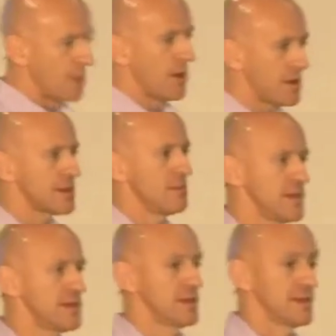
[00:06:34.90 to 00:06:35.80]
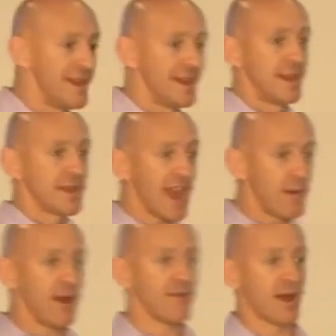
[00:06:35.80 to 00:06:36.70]
start my own internet business.
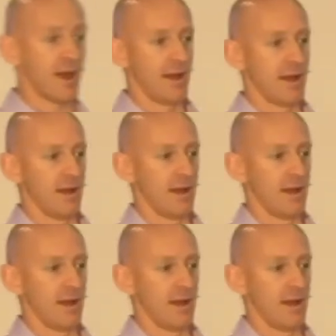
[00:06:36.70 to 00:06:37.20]
Game over.